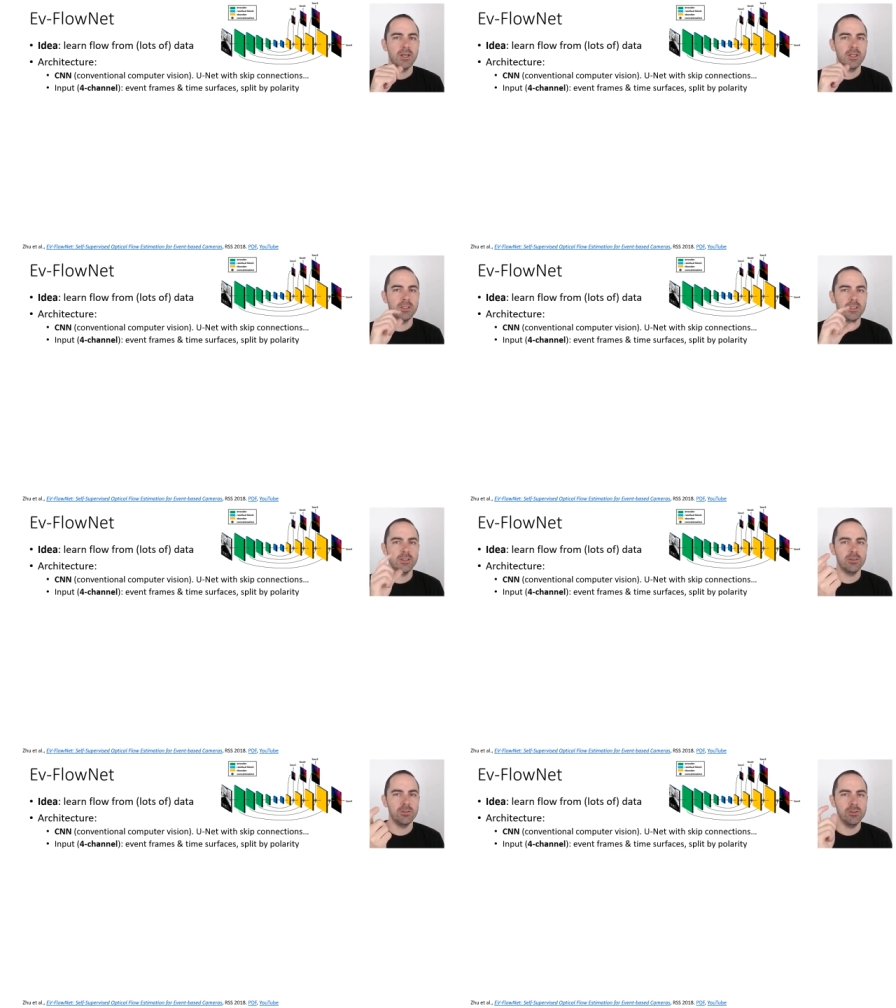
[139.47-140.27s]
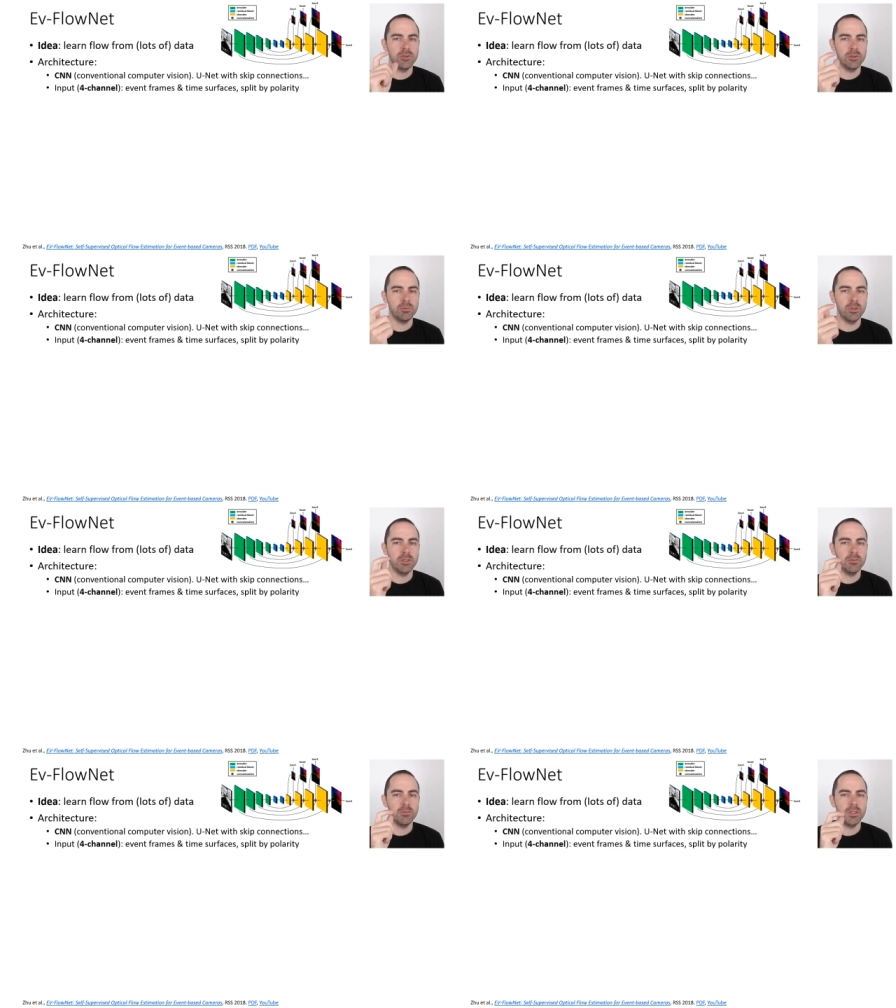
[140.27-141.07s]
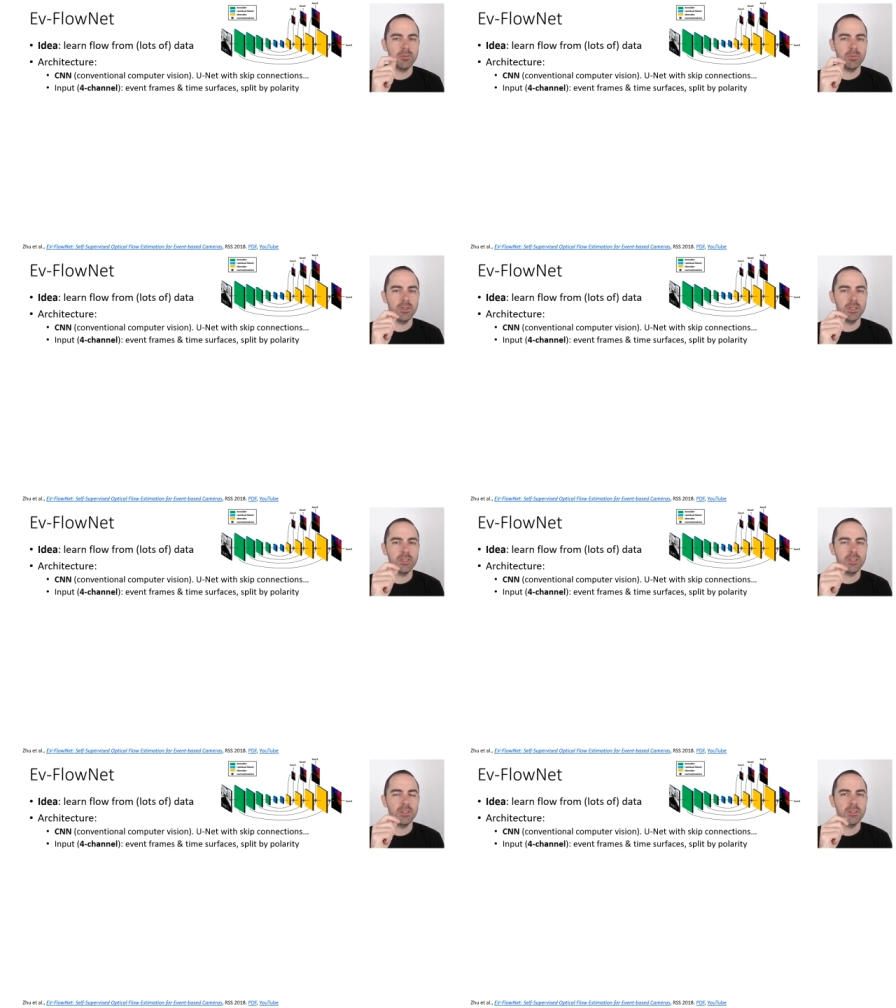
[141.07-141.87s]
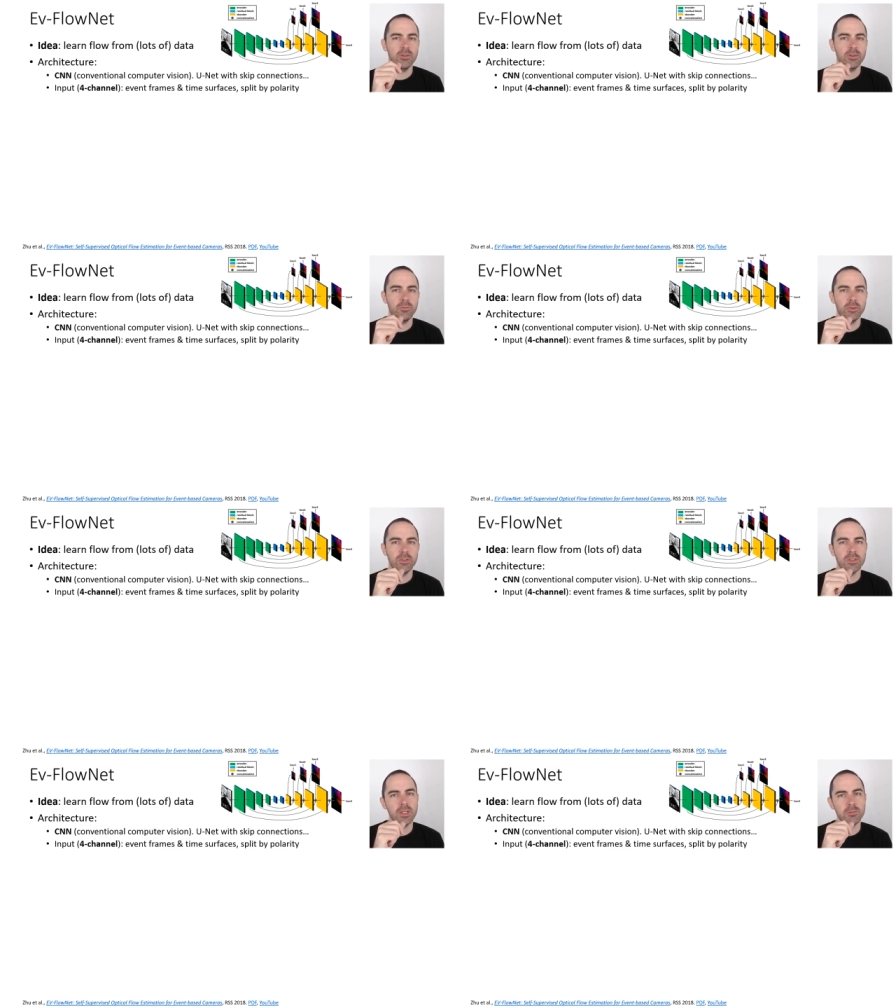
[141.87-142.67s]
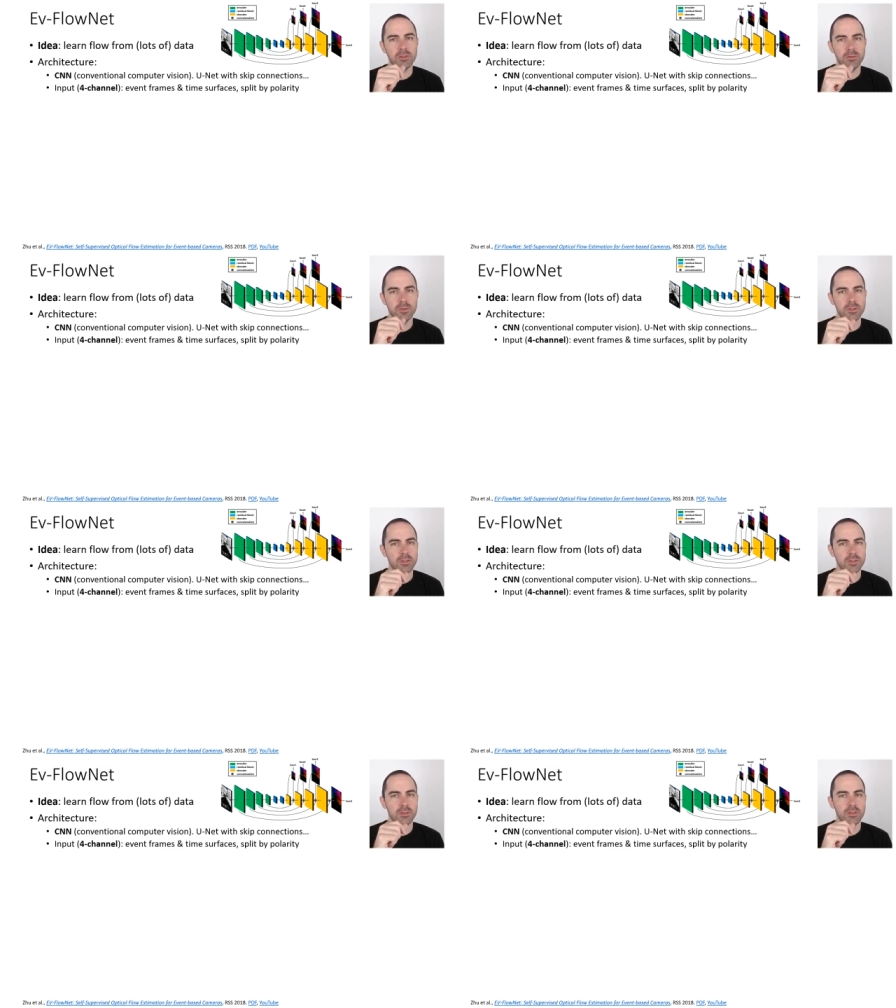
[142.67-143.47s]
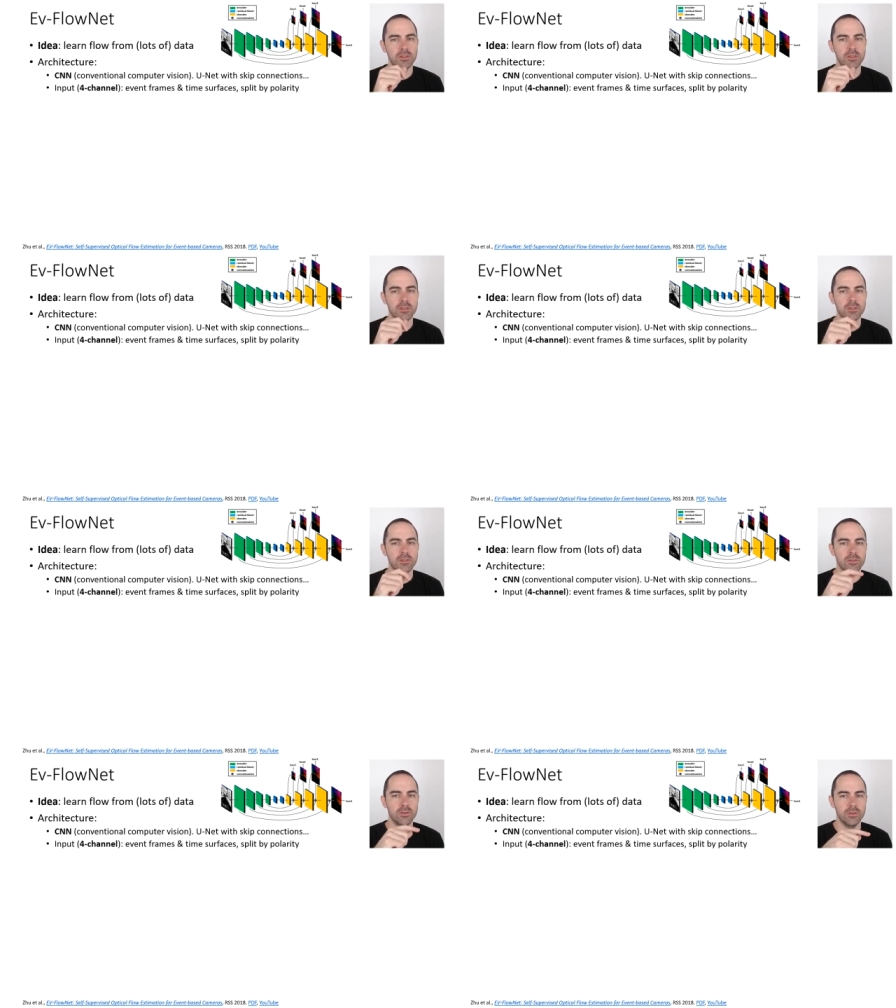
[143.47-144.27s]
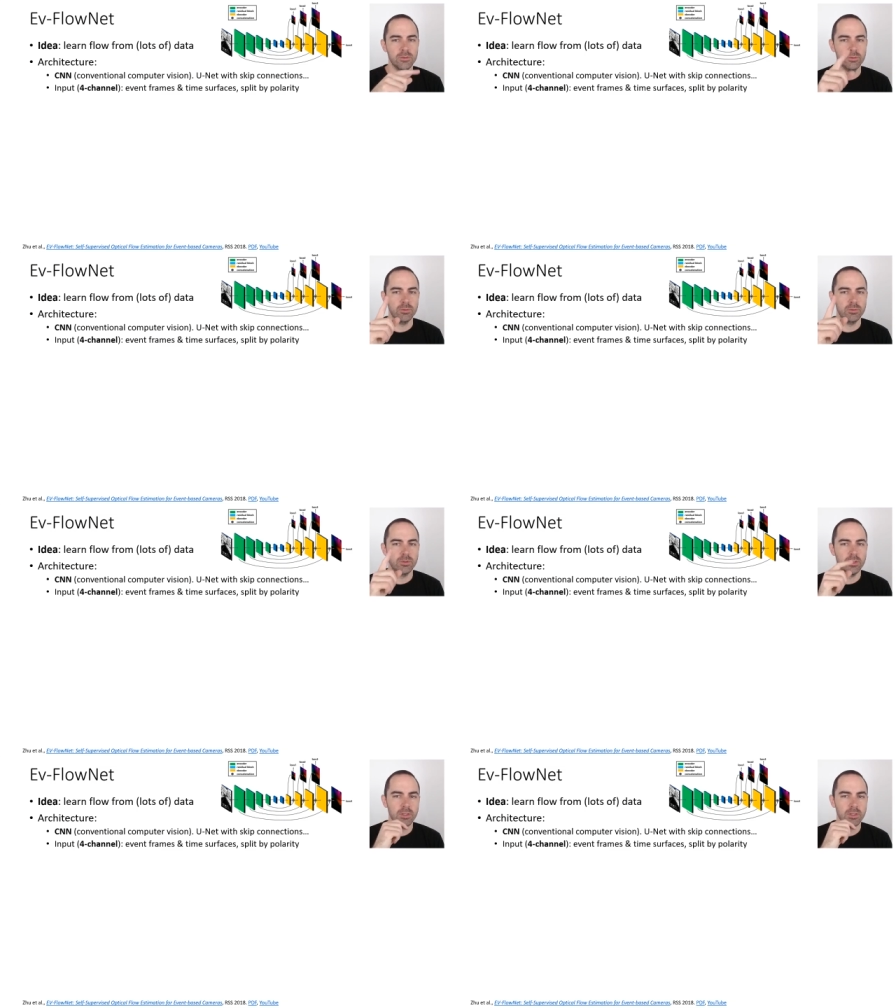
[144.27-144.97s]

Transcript: and then also split by polarity you compute the time surfaces uh, so